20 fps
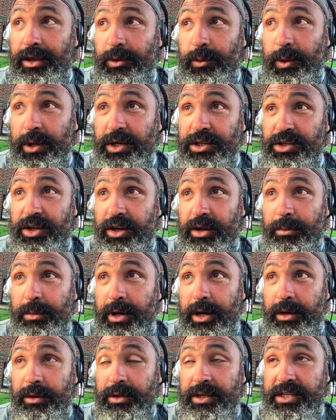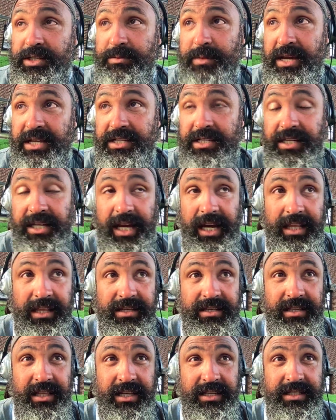We can talk about His Majesty Haile
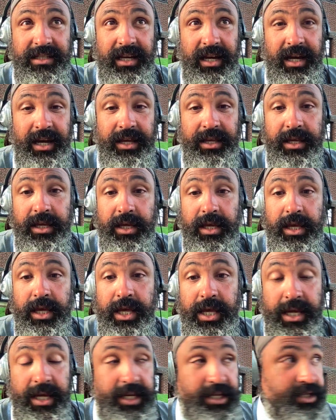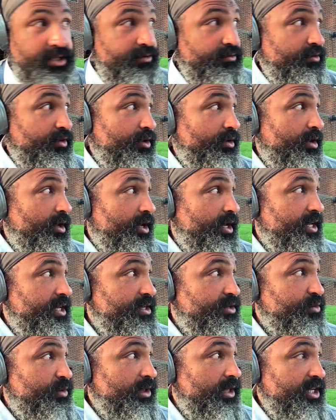Selassie I.
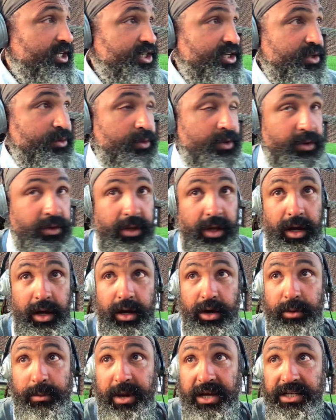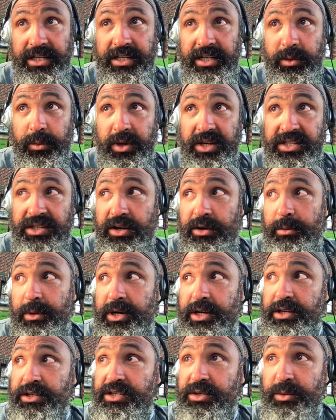His relationship with Her Majesty Wise
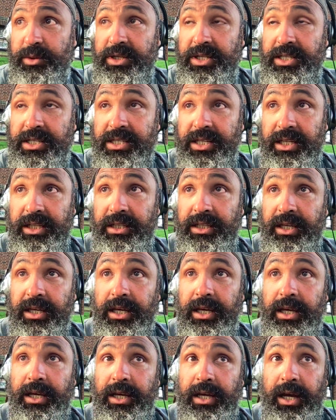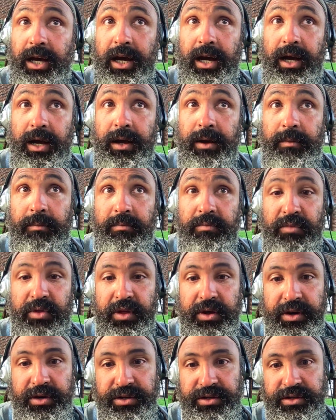Zaman is somewhat distinct.
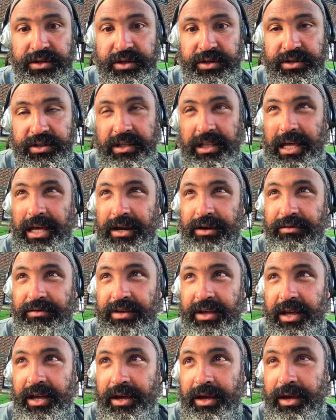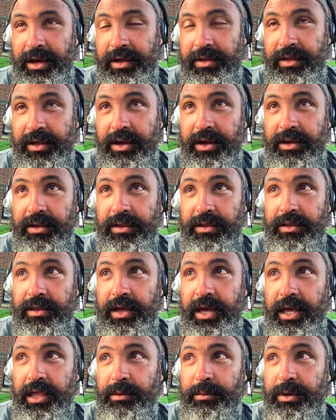There's a lot of the
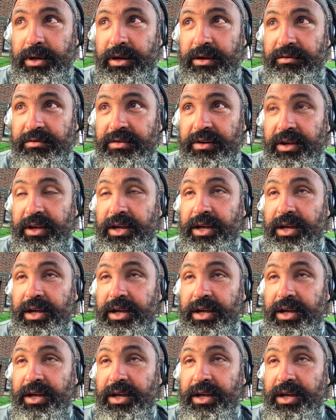element of